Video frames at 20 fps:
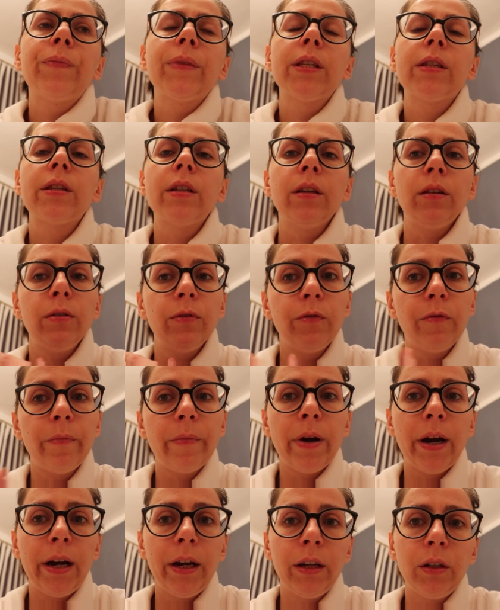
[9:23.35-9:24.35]
set of
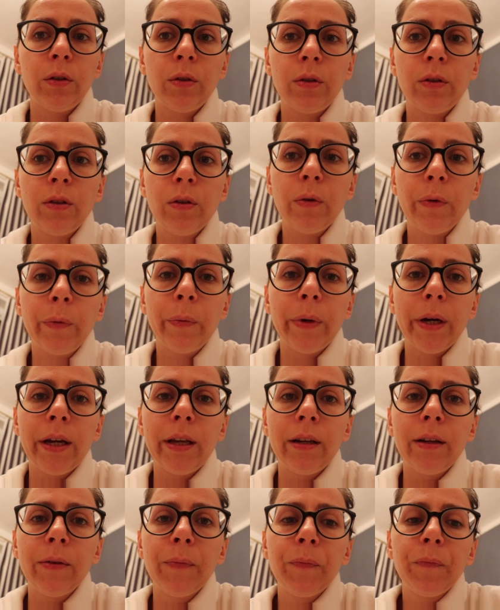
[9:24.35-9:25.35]
mind
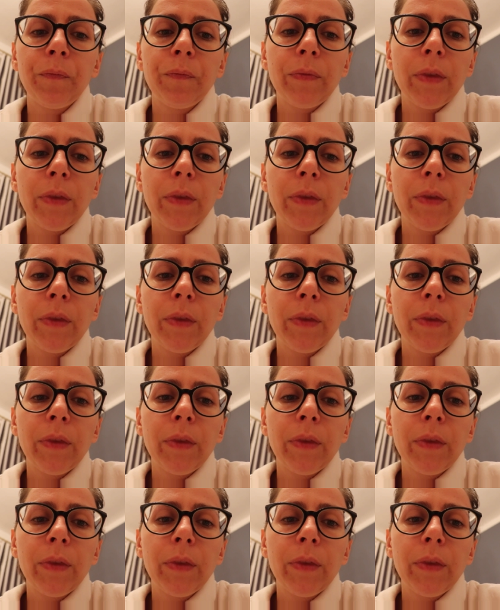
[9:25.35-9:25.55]
when